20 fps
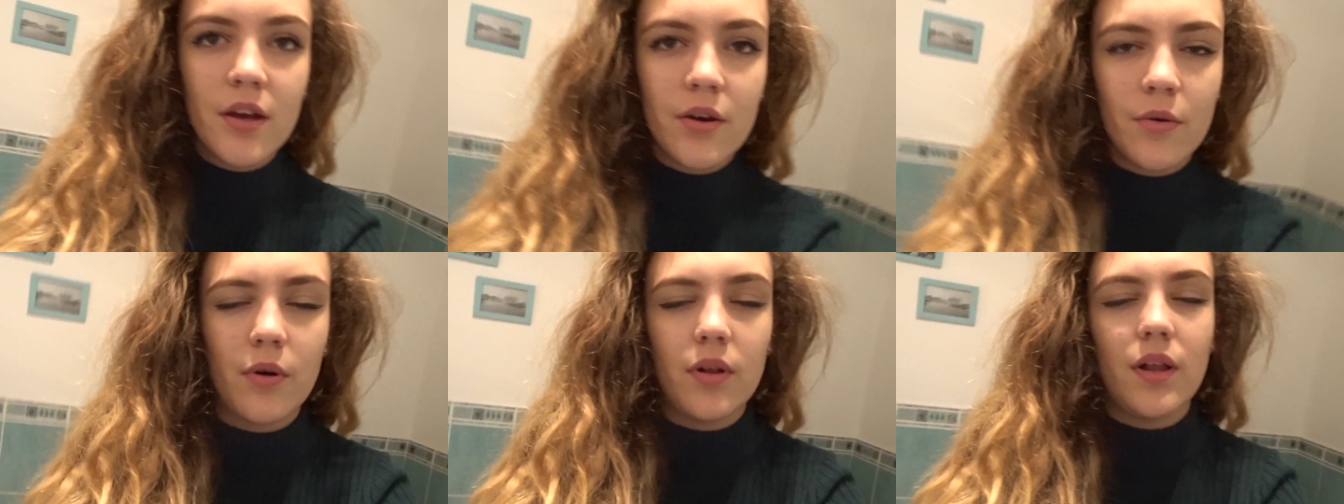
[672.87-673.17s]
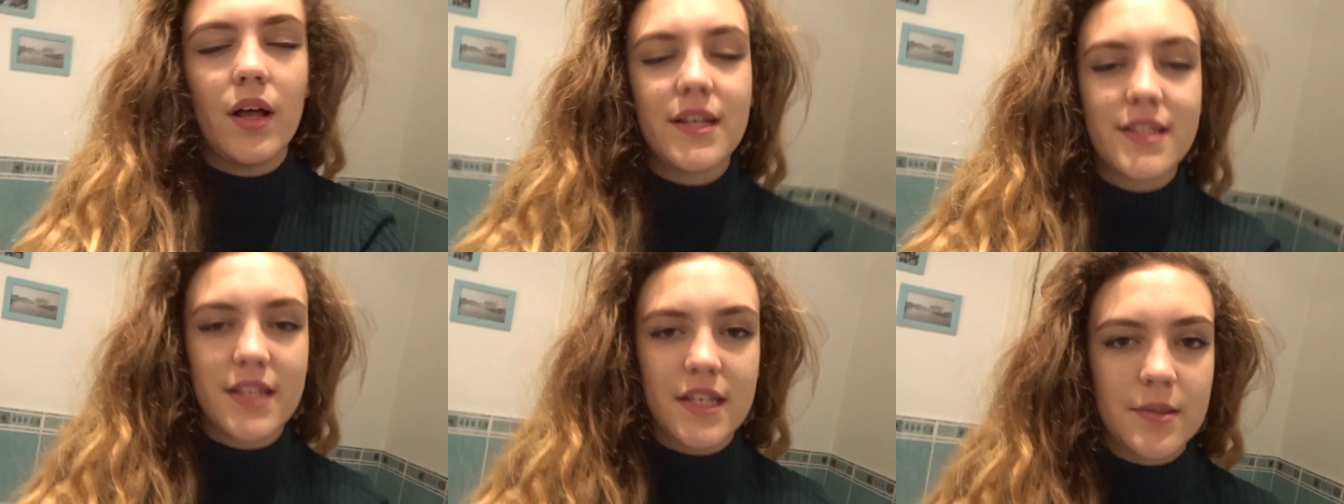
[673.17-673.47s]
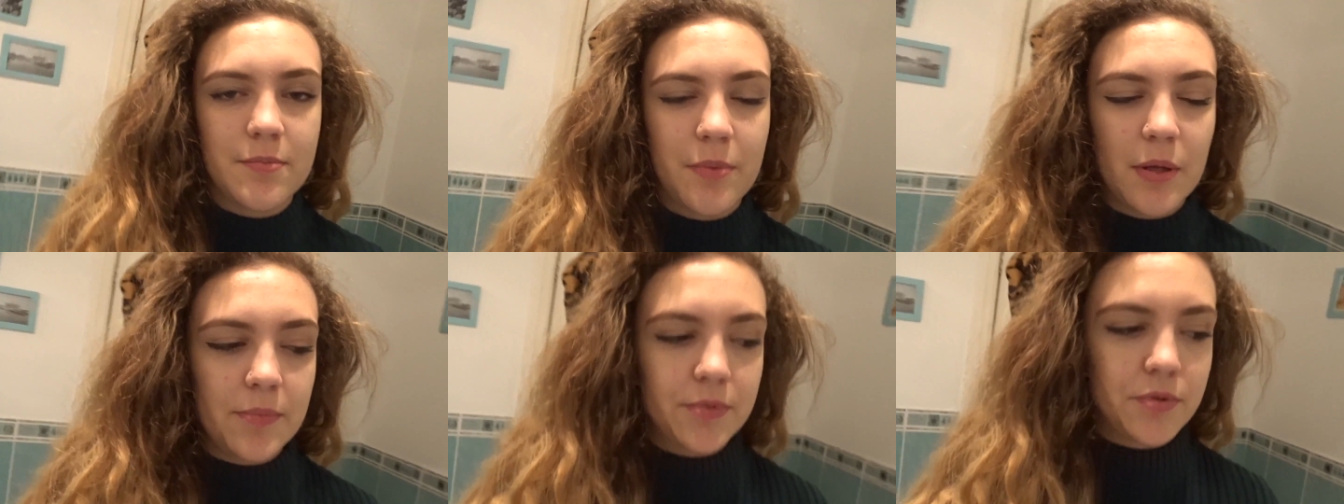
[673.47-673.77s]
well, I say
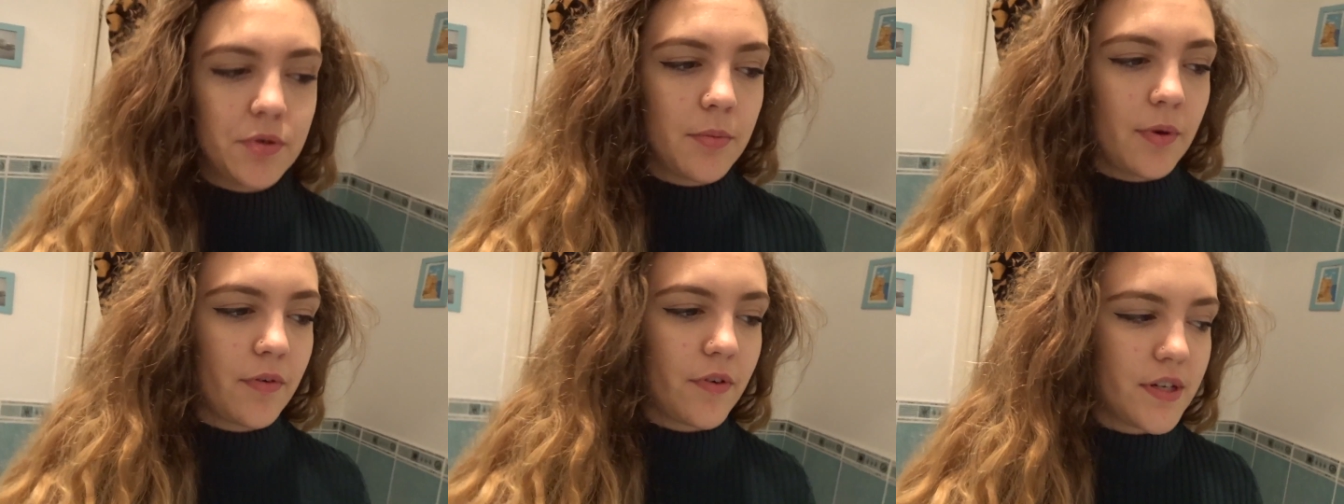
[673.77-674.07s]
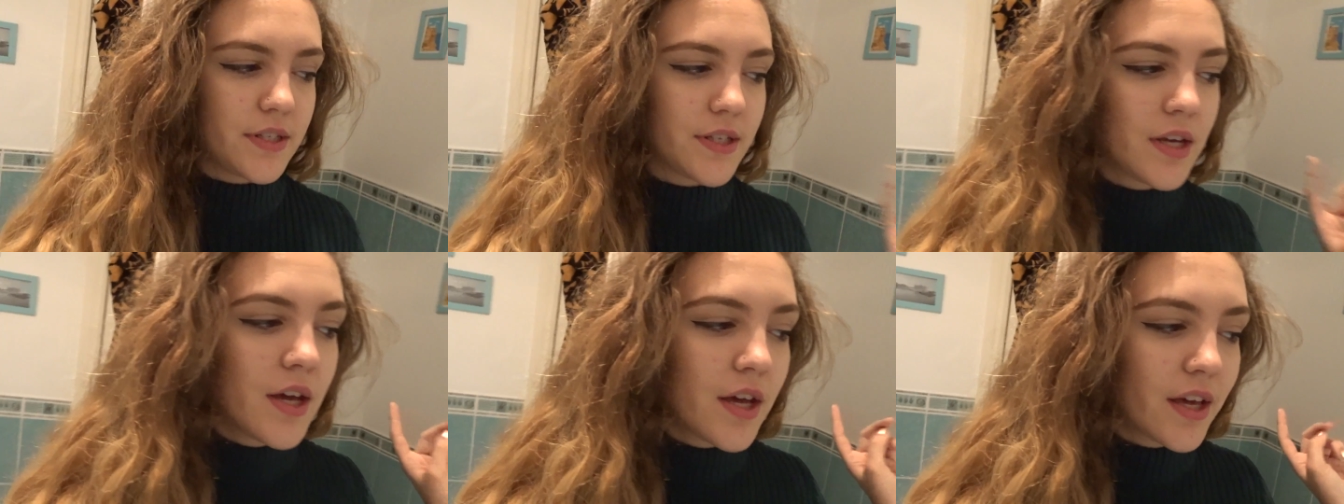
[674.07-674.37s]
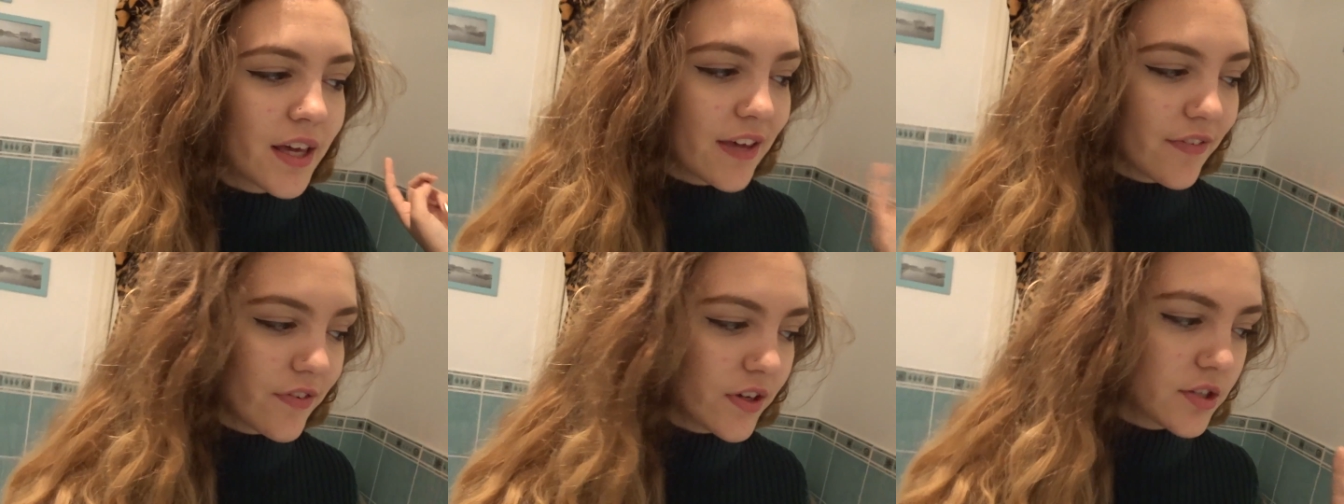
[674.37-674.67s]
split between my friends,
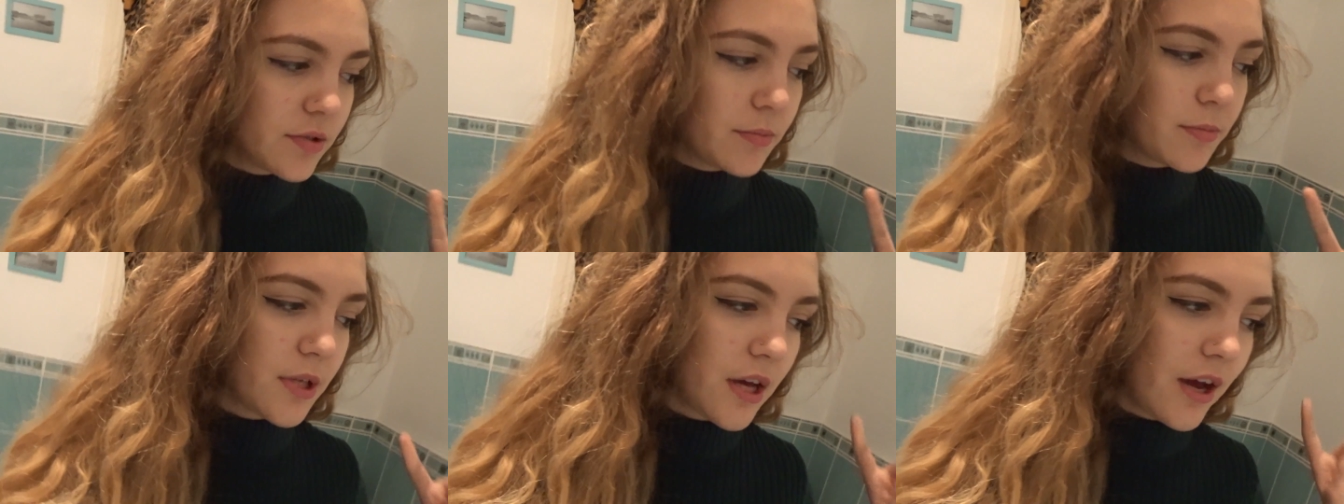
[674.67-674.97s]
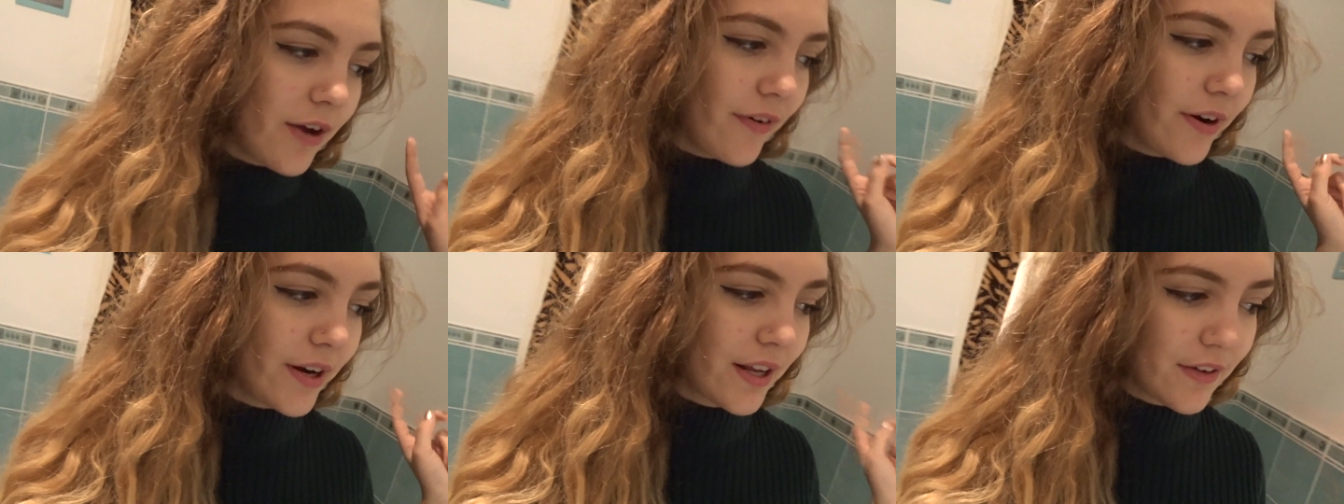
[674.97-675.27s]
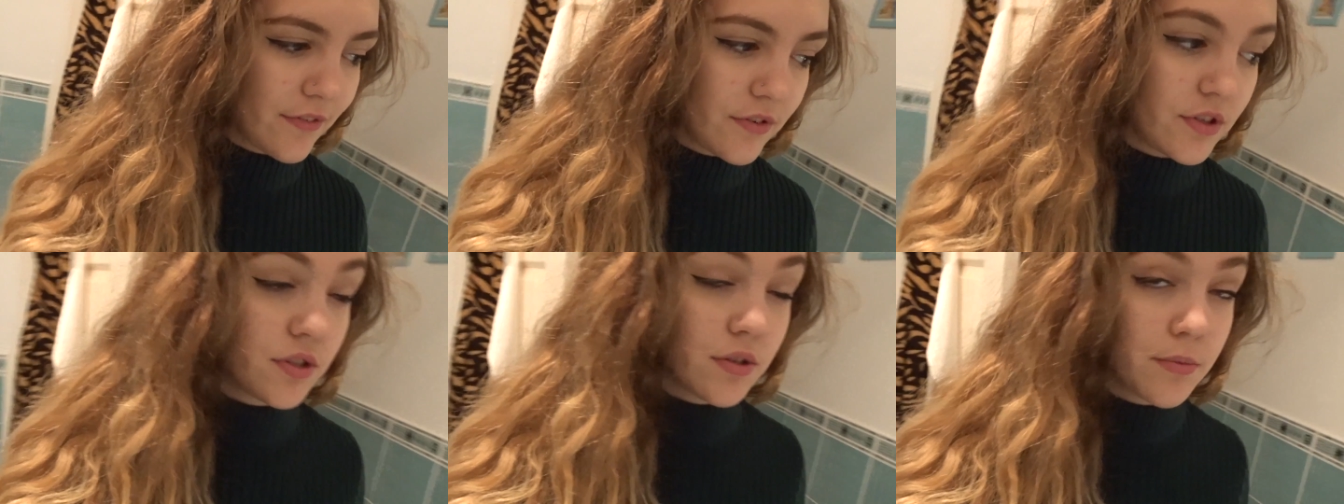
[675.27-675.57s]
giving some to Erin,
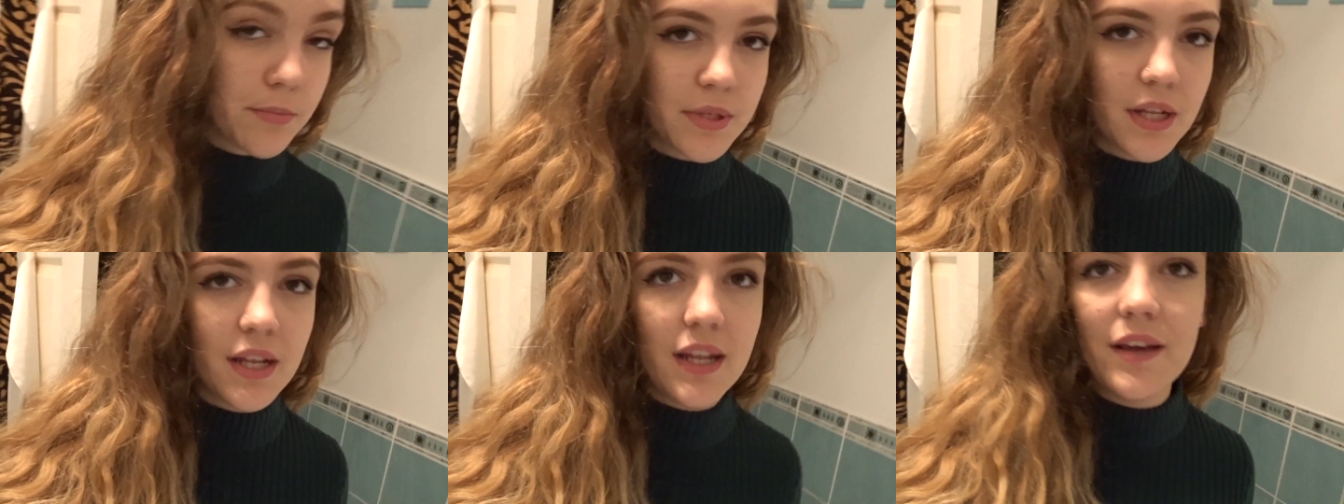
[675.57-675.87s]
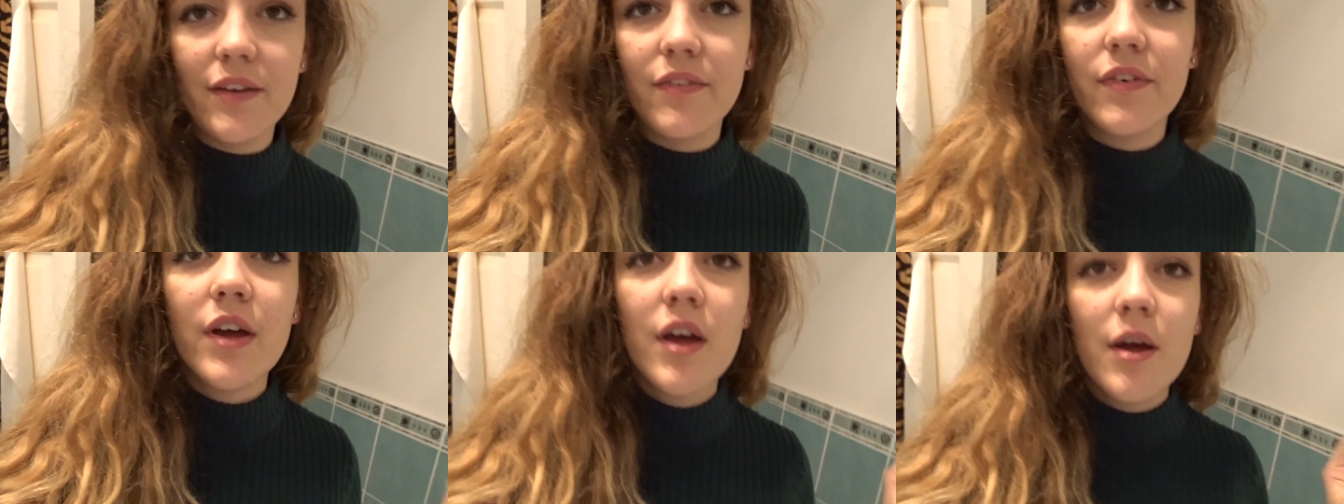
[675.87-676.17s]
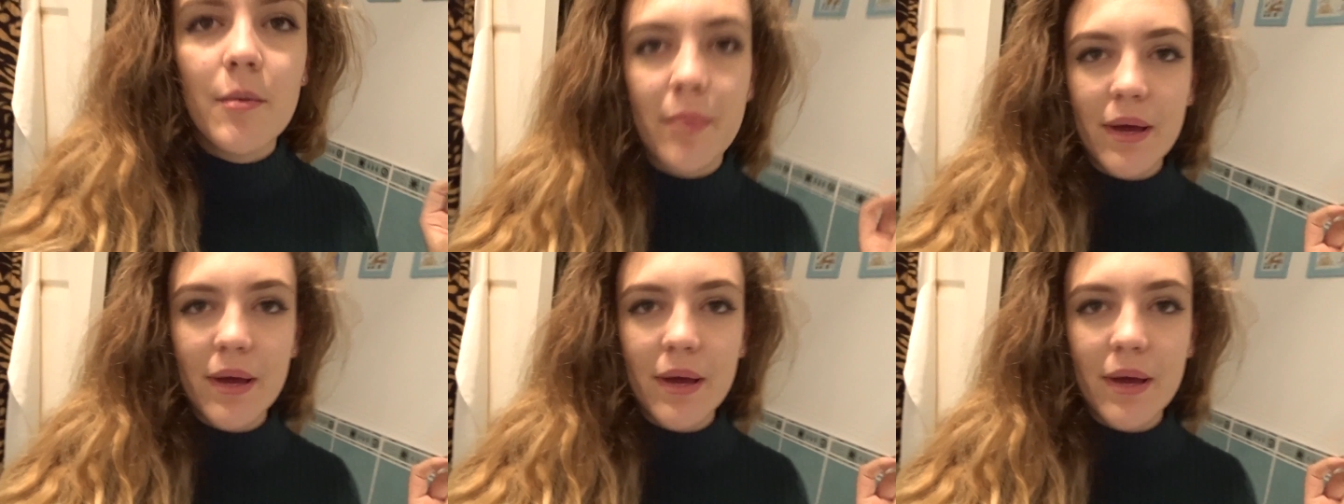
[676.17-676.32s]
giving some to Liv.